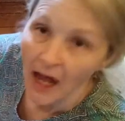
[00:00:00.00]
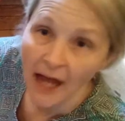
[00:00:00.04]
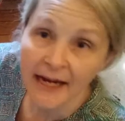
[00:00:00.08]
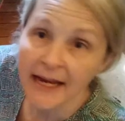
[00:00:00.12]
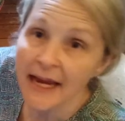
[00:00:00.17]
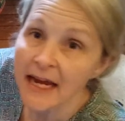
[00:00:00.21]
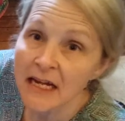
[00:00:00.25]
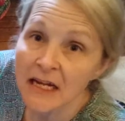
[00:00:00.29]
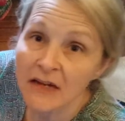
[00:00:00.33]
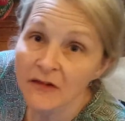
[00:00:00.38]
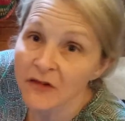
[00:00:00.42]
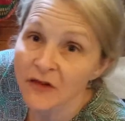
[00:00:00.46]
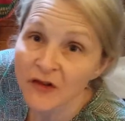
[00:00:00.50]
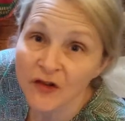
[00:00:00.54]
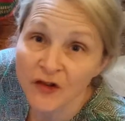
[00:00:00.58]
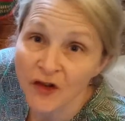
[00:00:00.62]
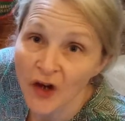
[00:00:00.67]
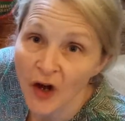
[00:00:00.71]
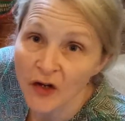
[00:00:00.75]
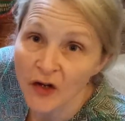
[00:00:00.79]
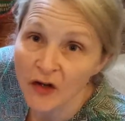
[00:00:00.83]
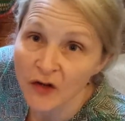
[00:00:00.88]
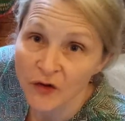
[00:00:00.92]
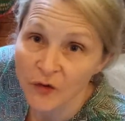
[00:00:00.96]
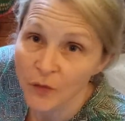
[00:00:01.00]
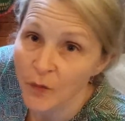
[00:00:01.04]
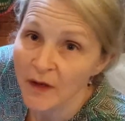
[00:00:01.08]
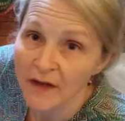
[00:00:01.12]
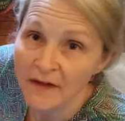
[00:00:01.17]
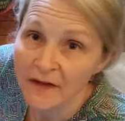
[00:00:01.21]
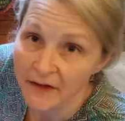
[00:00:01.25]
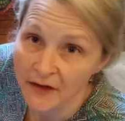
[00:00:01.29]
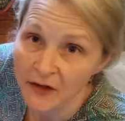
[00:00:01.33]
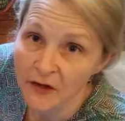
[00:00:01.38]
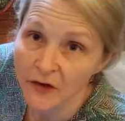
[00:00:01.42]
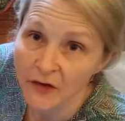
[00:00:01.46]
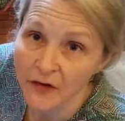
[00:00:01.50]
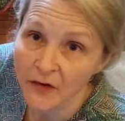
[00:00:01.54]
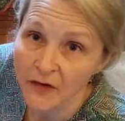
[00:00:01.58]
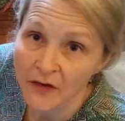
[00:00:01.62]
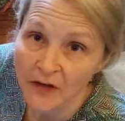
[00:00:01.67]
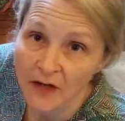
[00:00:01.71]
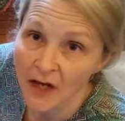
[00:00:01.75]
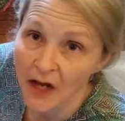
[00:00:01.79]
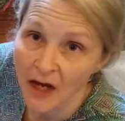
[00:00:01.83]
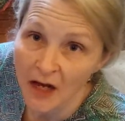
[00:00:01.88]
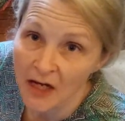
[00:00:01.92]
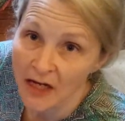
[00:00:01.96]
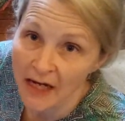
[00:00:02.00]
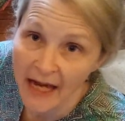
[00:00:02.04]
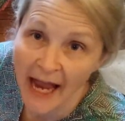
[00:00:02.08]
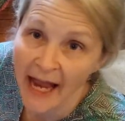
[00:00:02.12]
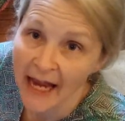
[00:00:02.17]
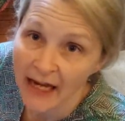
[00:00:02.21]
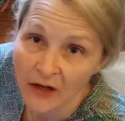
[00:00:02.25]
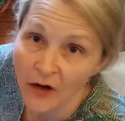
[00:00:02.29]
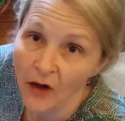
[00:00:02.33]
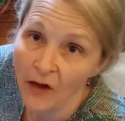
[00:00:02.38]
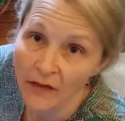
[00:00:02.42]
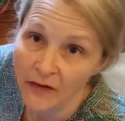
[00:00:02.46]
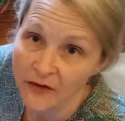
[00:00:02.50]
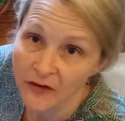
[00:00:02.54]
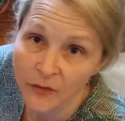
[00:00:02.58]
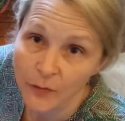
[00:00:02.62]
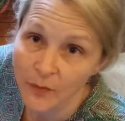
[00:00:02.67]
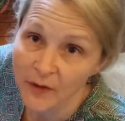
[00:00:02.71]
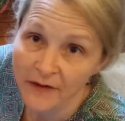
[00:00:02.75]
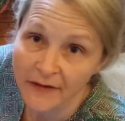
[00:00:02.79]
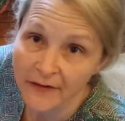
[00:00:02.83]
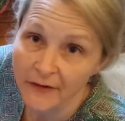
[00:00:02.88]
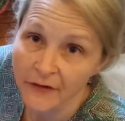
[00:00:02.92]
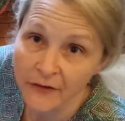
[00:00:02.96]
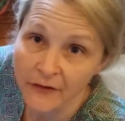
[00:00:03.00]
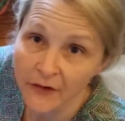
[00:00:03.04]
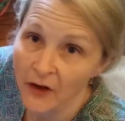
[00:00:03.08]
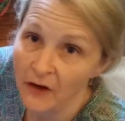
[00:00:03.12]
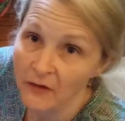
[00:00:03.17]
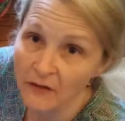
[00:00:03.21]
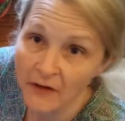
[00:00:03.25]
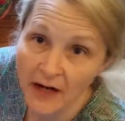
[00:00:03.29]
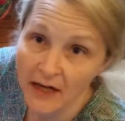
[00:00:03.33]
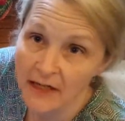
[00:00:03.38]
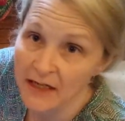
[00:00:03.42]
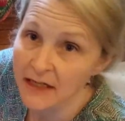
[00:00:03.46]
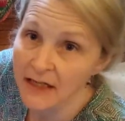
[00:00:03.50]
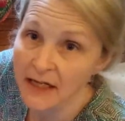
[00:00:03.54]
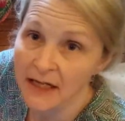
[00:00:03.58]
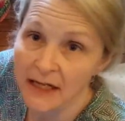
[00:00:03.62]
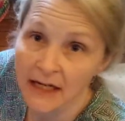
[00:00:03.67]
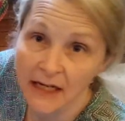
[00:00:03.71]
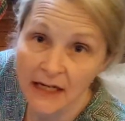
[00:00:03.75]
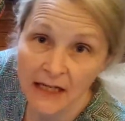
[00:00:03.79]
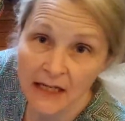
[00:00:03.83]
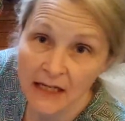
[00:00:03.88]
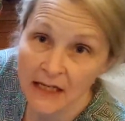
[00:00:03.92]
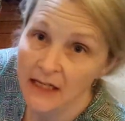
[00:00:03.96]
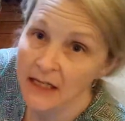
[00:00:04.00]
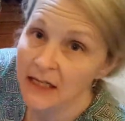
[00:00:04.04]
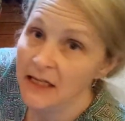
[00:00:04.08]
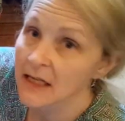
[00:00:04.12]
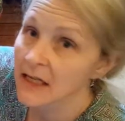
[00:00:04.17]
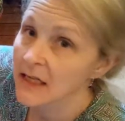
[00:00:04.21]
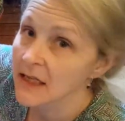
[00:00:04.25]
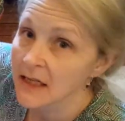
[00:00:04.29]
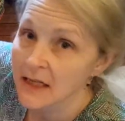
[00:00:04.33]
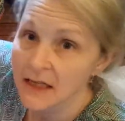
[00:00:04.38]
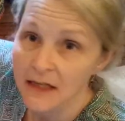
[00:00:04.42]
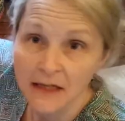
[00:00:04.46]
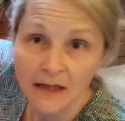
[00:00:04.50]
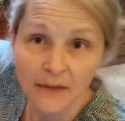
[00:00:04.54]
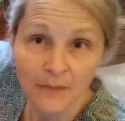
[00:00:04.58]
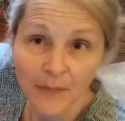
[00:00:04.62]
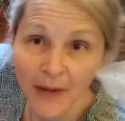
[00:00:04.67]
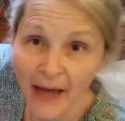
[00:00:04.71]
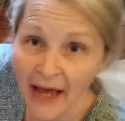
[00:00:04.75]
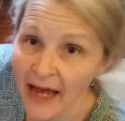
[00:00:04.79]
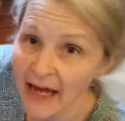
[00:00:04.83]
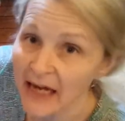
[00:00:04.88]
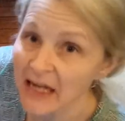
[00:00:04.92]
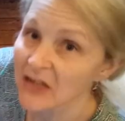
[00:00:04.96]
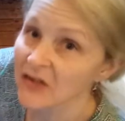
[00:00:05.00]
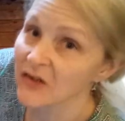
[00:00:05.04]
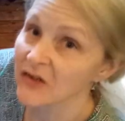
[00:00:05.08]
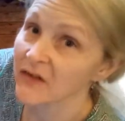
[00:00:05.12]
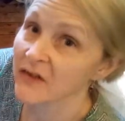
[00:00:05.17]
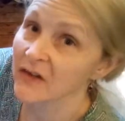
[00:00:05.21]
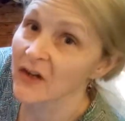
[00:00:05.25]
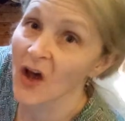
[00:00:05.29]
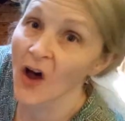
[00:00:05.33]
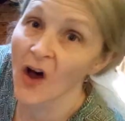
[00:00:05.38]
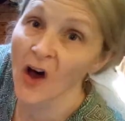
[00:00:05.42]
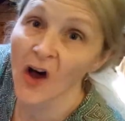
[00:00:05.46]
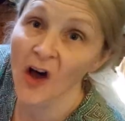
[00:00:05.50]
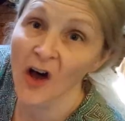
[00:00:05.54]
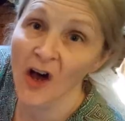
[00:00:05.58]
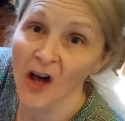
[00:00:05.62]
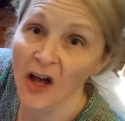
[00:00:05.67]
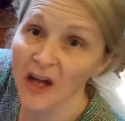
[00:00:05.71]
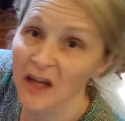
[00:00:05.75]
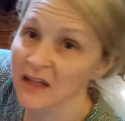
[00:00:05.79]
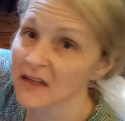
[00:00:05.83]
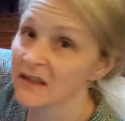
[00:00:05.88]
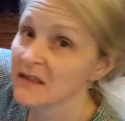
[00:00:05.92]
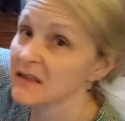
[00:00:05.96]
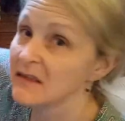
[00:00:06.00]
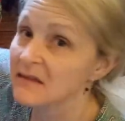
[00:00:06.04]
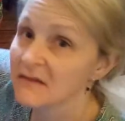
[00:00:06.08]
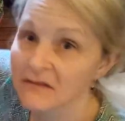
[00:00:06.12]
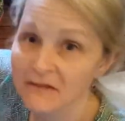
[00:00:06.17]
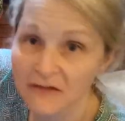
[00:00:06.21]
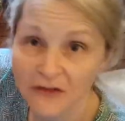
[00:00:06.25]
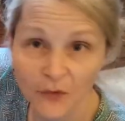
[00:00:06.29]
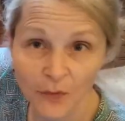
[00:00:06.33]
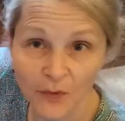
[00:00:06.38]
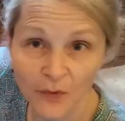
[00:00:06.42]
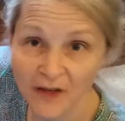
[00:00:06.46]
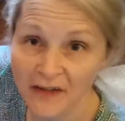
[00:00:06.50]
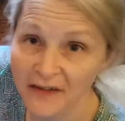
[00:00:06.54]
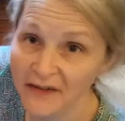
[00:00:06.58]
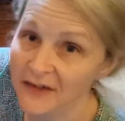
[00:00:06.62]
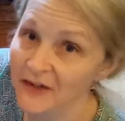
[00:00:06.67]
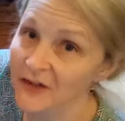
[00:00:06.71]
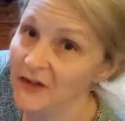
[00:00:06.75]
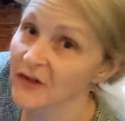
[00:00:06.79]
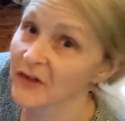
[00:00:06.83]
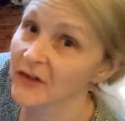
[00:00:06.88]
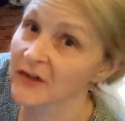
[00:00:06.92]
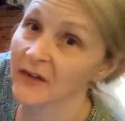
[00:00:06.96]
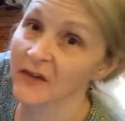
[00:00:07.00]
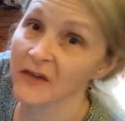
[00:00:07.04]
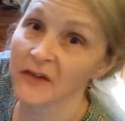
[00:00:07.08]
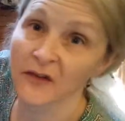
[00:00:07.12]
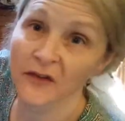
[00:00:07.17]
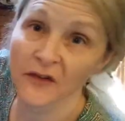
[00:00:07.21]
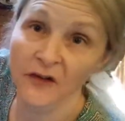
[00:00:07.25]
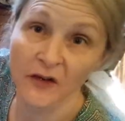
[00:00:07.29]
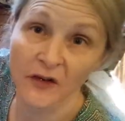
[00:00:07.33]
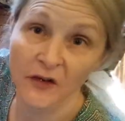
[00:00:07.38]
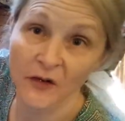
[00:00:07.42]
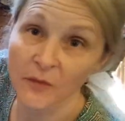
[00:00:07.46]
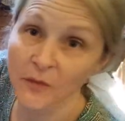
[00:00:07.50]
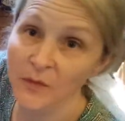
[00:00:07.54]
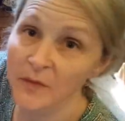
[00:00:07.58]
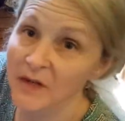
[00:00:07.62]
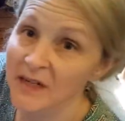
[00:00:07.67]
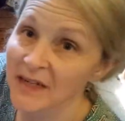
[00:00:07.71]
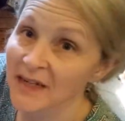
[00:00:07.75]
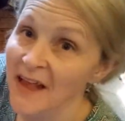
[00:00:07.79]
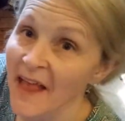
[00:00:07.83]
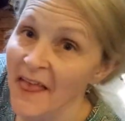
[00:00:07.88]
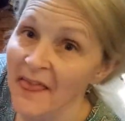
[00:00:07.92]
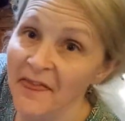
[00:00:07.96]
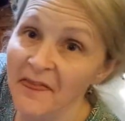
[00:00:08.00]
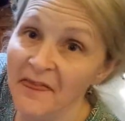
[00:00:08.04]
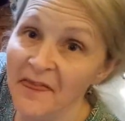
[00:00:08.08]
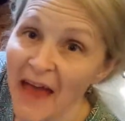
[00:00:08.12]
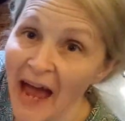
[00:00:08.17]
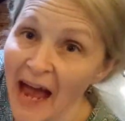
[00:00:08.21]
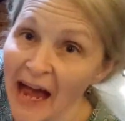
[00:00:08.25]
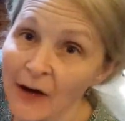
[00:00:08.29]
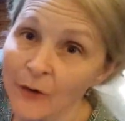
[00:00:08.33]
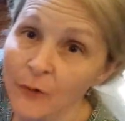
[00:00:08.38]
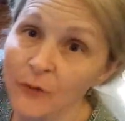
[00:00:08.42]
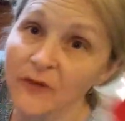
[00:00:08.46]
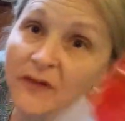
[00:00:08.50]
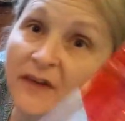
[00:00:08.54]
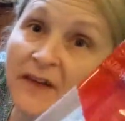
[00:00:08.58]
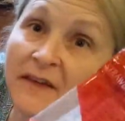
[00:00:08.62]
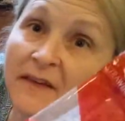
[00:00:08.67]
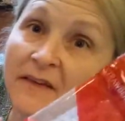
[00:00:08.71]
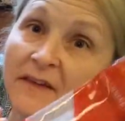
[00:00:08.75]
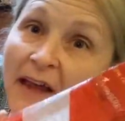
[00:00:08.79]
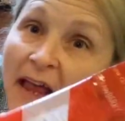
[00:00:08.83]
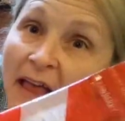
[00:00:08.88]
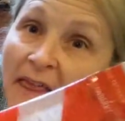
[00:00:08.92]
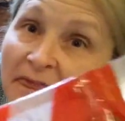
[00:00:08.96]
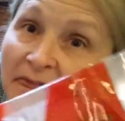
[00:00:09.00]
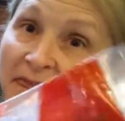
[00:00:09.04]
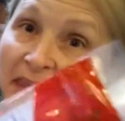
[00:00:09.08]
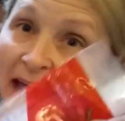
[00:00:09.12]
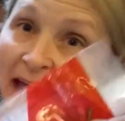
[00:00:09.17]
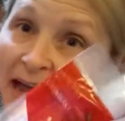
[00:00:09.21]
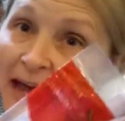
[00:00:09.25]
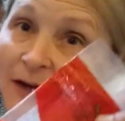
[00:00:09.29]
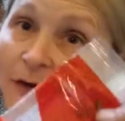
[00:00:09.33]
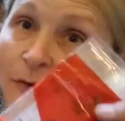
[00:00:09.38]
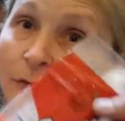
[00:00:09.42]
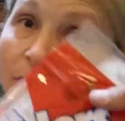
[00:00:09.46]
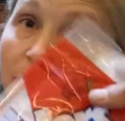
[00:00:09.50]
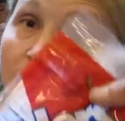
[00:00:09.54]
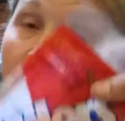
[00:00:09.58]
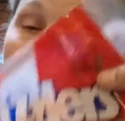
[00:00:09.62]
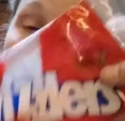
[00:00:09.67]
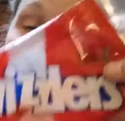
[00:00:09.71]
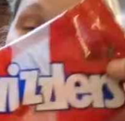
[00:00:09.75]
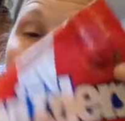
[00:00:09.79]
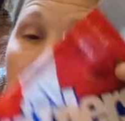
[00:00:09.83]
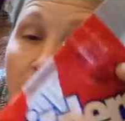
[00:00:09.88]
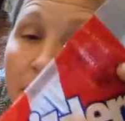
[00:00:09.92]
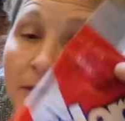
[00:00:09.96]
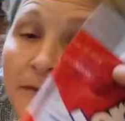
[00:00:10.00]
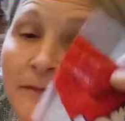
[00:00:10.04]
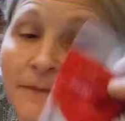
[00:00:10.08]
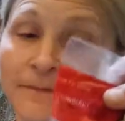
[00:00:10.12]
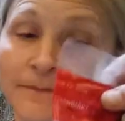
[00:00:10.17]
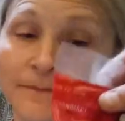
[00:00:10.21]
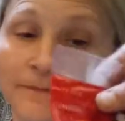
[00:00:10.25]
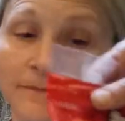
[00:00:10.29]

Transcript: I can't even show you Twizzlers. He ate all the Twizzlers already. Like, packages gone, Twizzlers consumed, thousands and thousands.